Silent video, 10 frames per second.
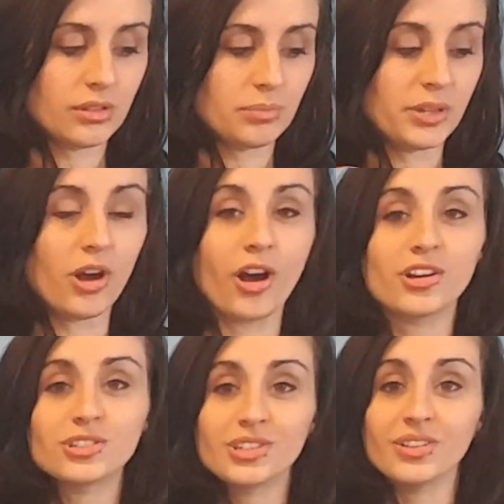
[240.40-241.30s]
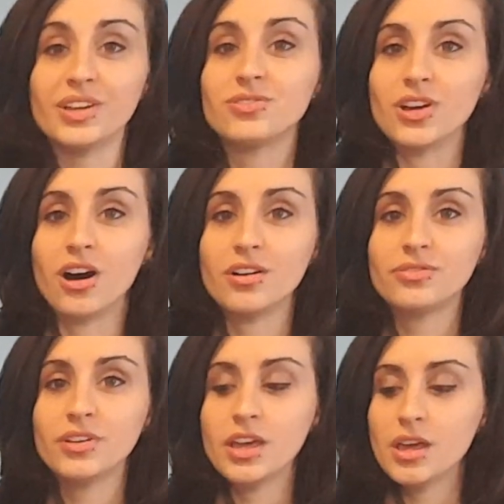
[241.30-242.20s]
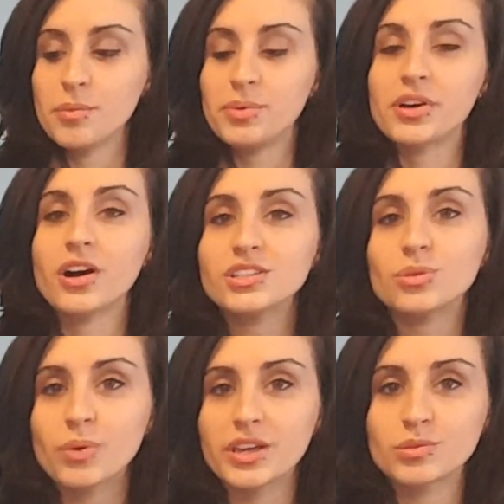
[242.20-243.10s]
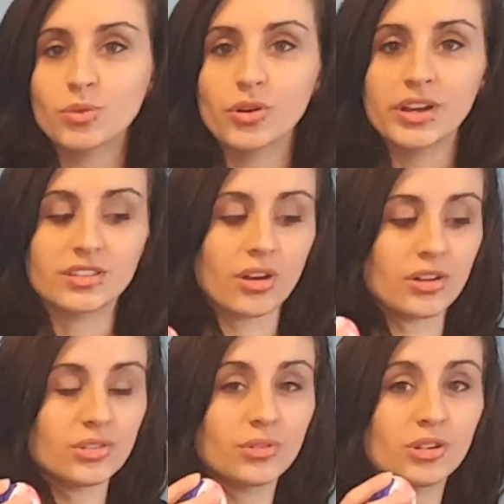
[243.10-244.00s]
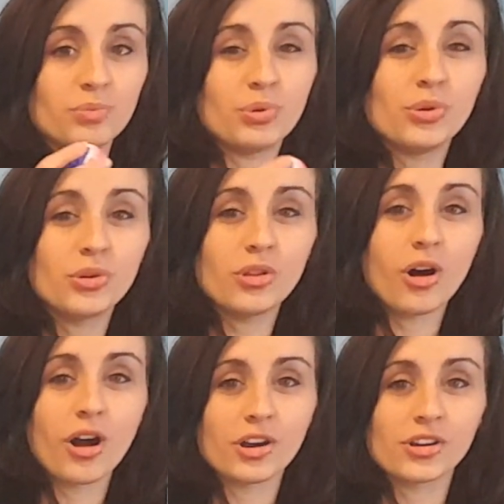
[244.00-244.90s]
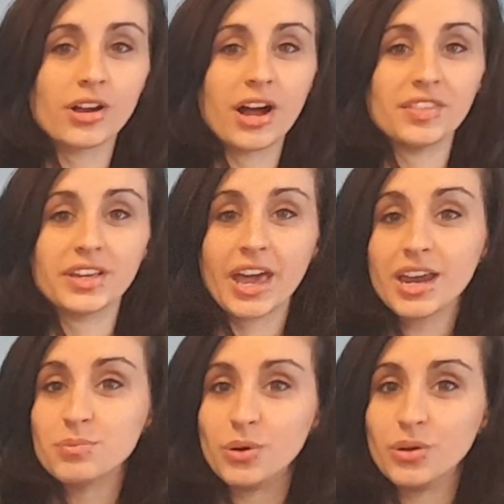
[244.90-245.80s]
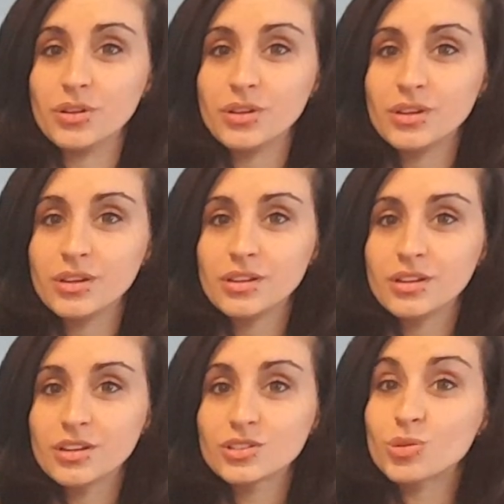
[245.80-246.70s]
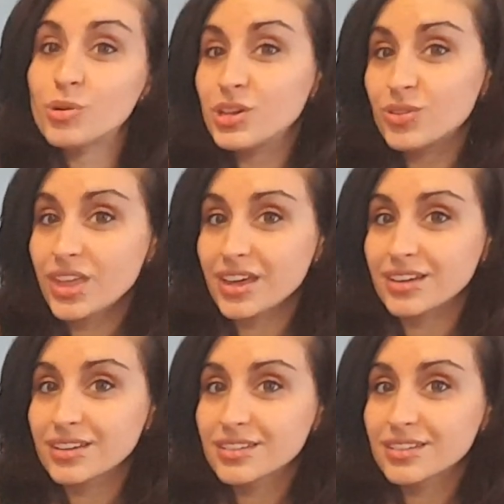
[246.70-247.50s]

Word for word: be harder to lift off, because it weighs more, it's also going to pull harder on the catapult. So what do you think?